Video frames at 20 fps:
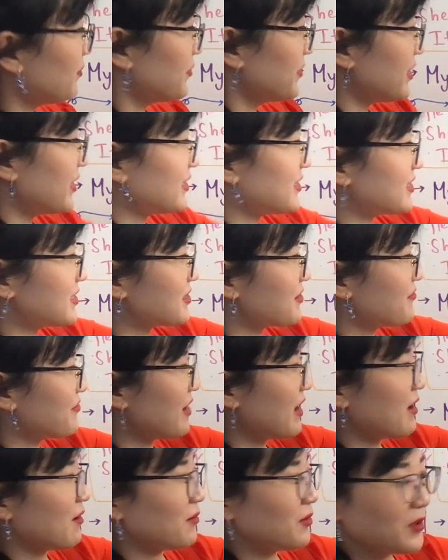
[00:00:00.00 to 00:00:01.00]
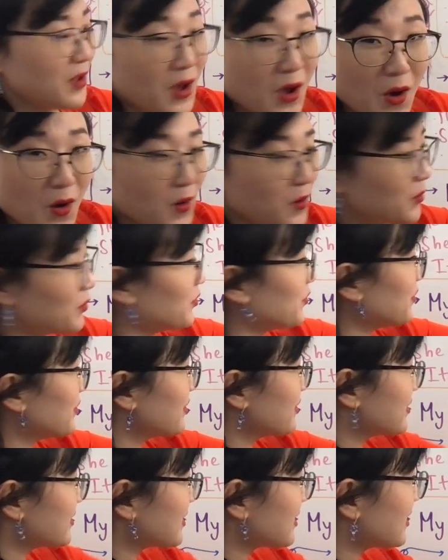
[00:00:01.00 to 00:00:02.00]
This is a vowel, O.
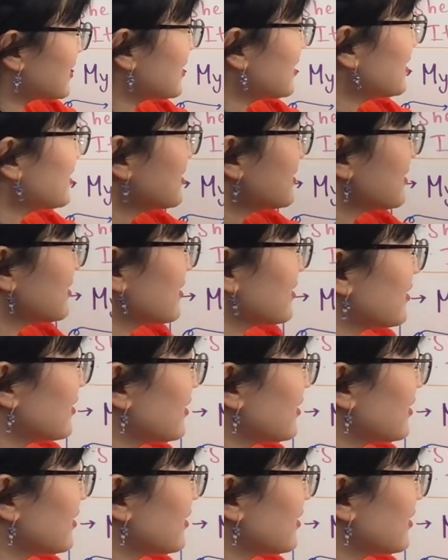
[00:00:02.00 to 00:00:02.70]
See these?